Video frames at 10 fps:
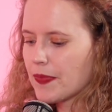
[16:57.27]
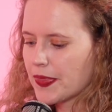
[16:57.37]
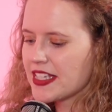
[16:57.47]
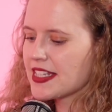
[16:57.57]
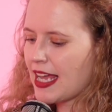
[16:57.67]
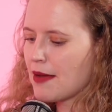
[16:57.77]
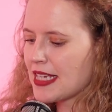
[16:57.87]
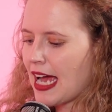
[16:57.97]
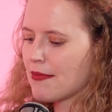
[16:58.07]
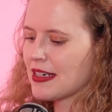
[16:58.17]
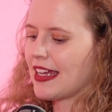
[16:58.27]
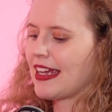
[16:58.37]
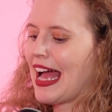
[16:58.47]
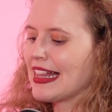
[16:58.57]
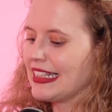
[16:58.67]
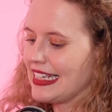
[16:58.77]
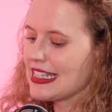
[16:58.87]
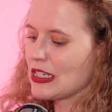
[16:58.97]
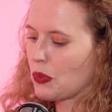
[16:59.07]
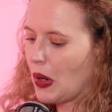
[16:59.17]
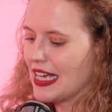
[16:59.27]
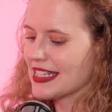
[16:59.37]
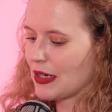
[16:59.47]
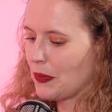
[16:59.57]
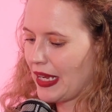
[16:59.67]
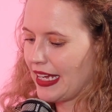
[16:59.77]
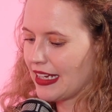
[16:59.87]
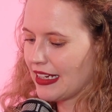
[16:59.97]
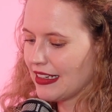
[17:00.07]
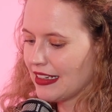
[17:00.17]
This kept happening at least twice a week.